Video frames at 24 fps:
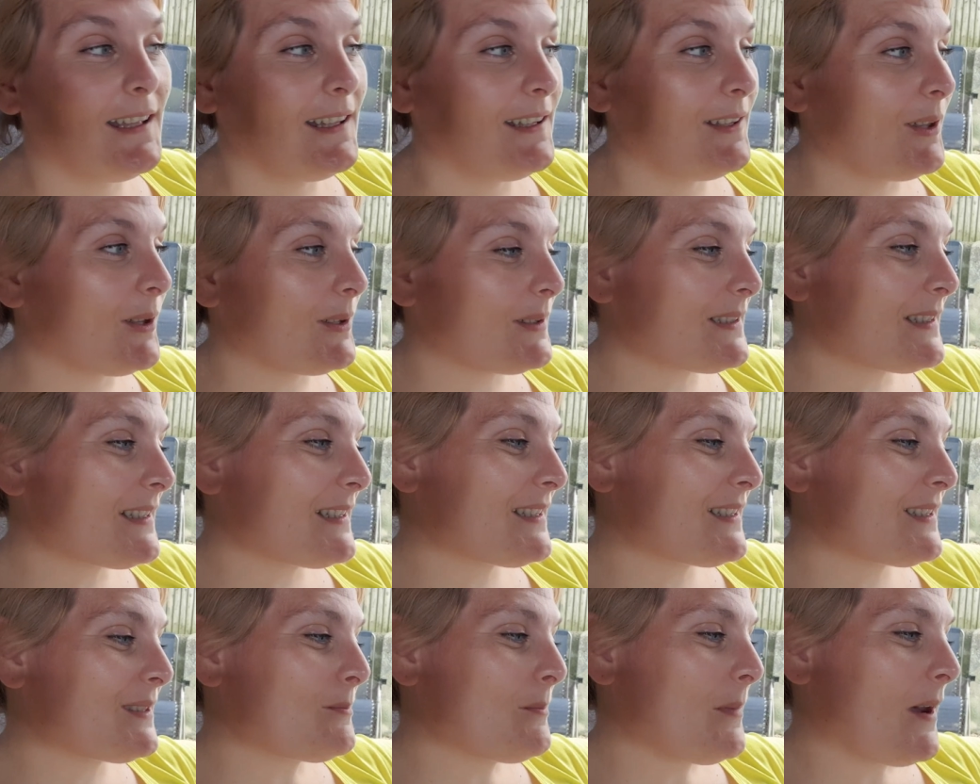Lots of
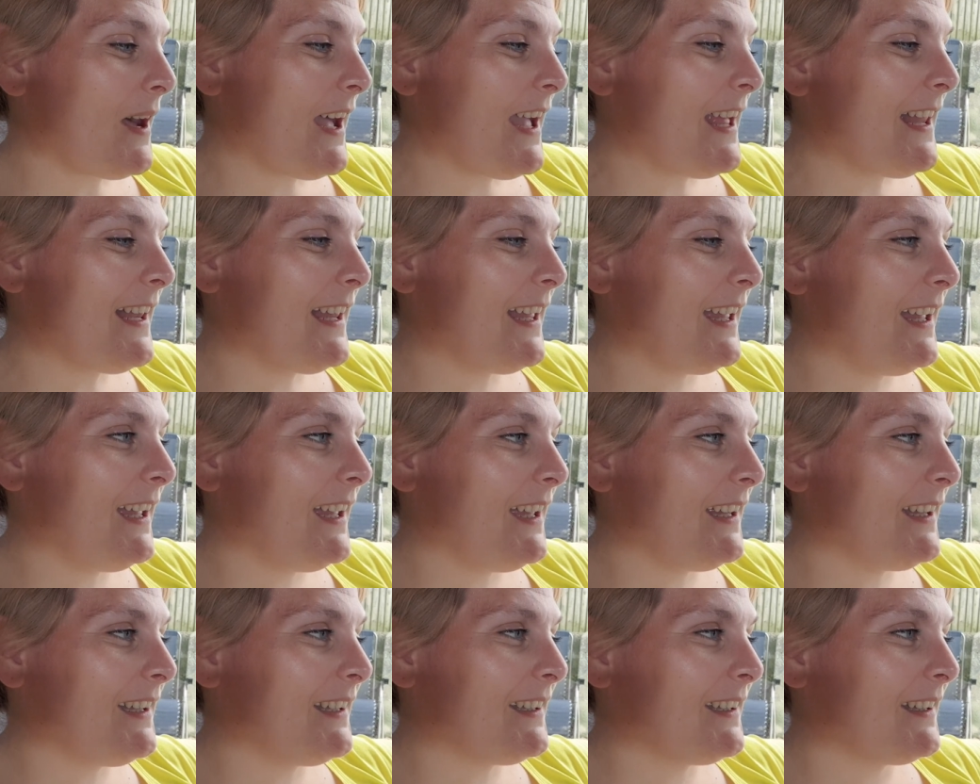
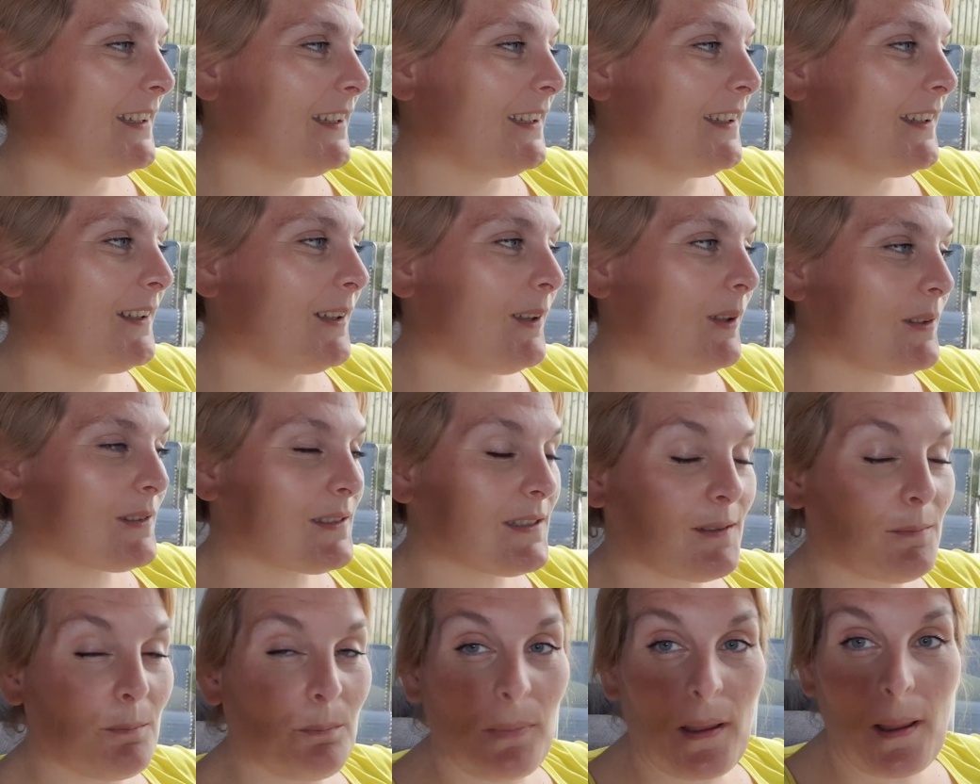smiling. Lots
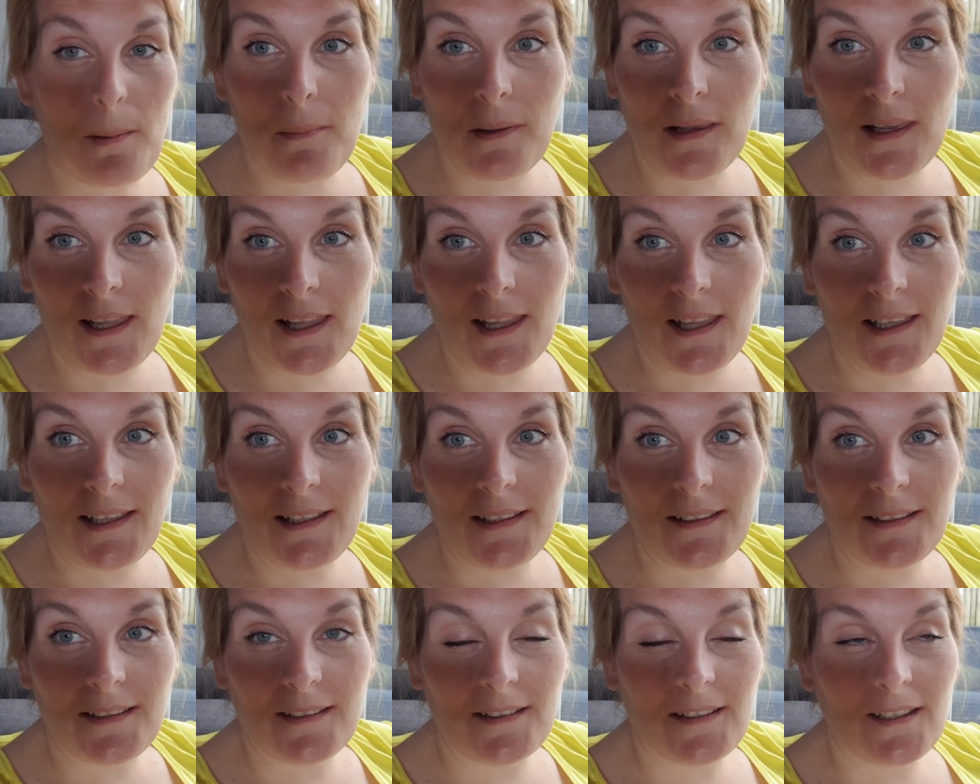of
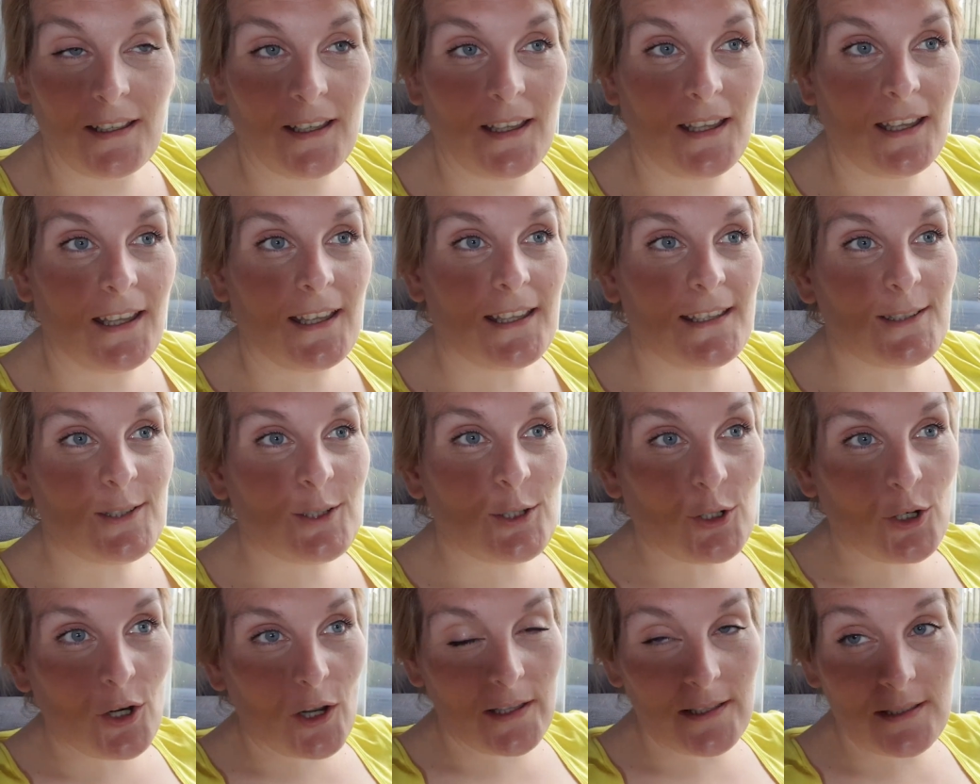babbling. He
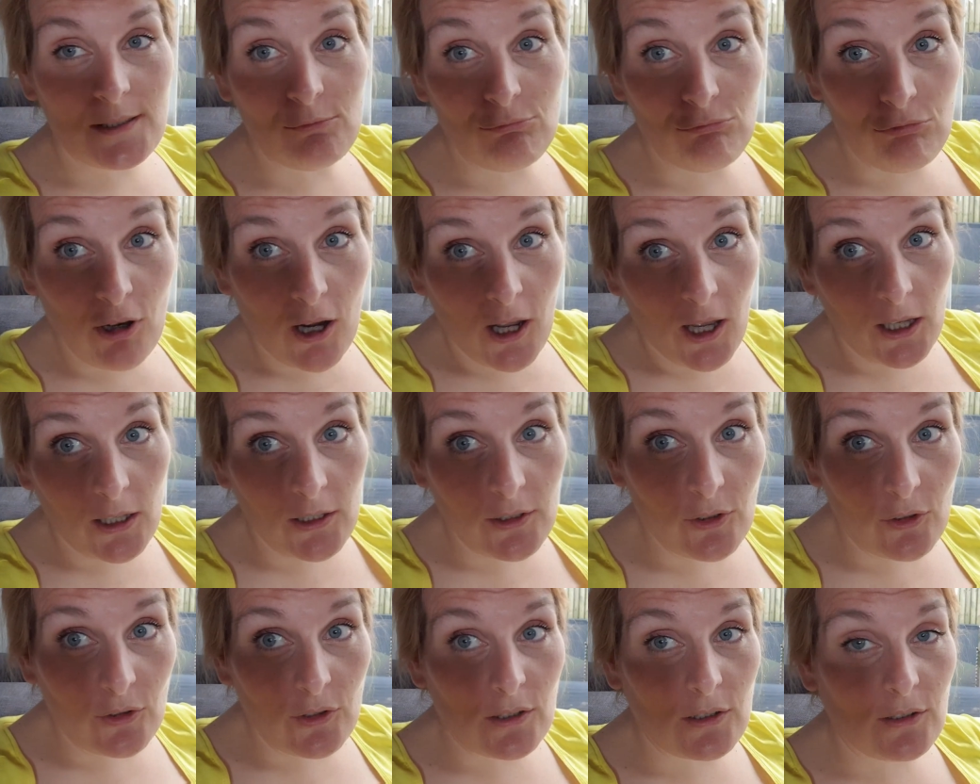tried to run
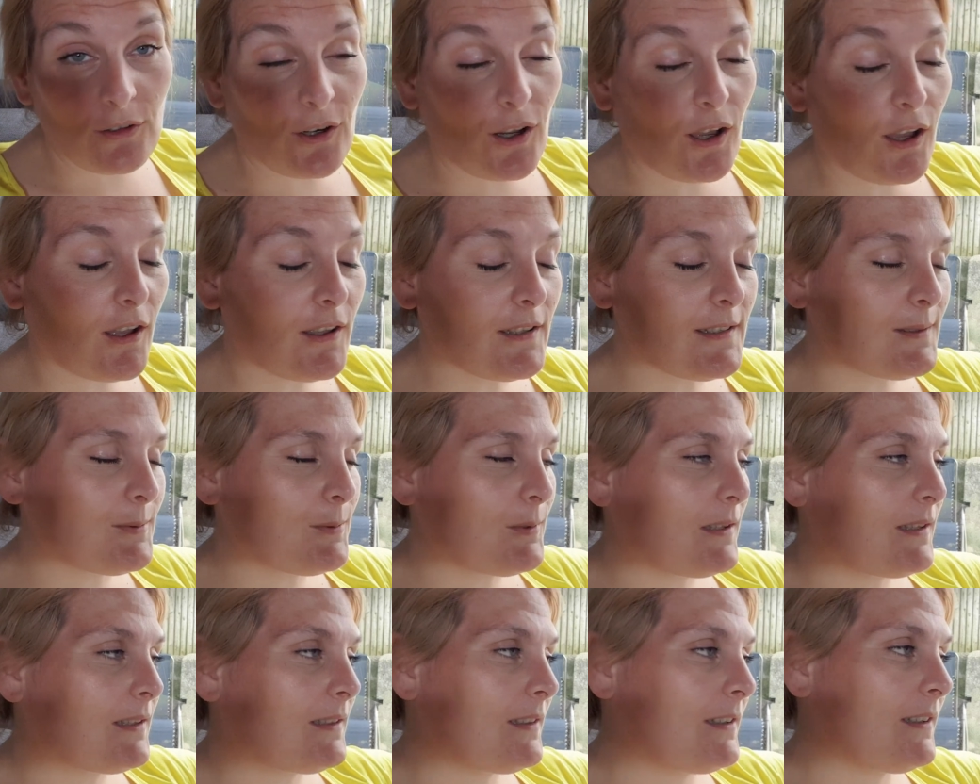on the grass.
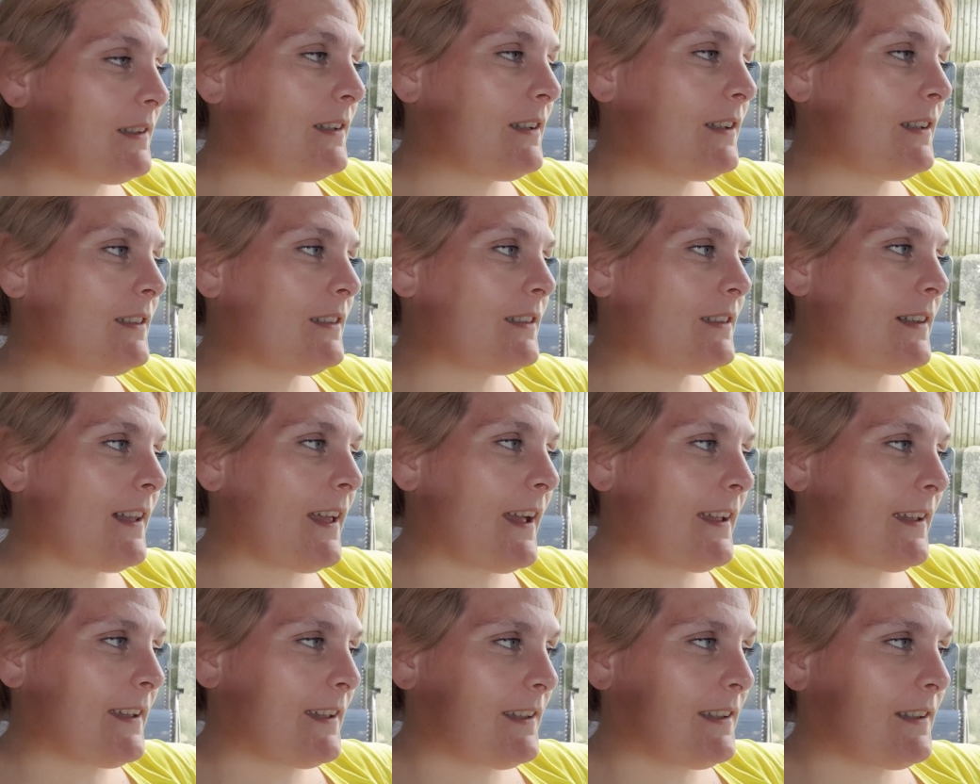We could,
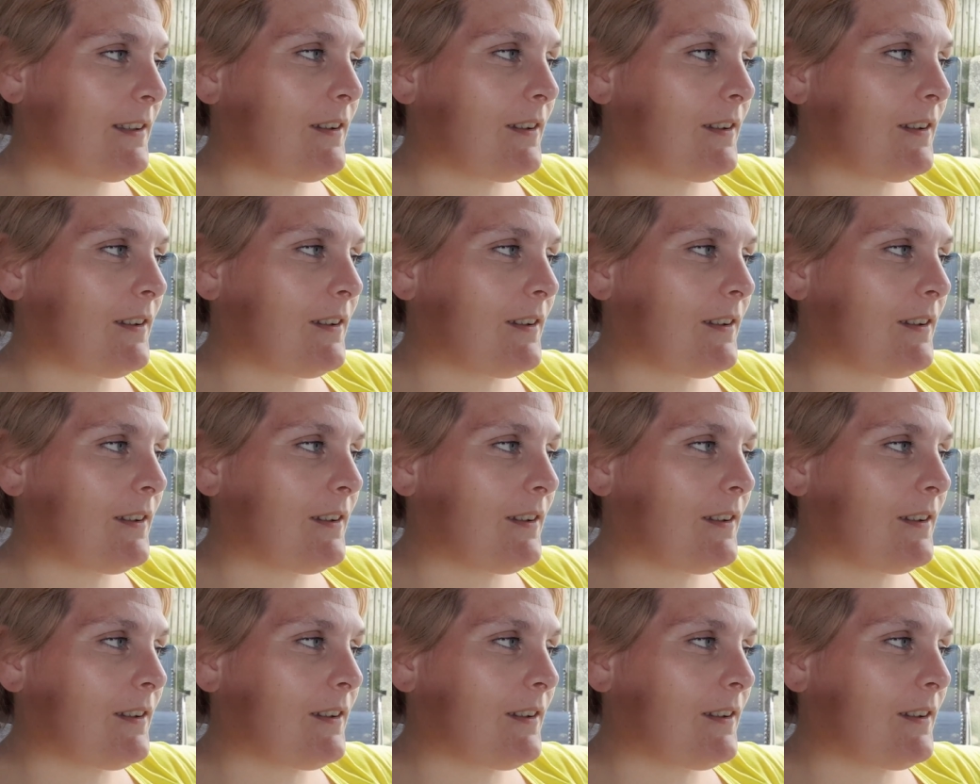like,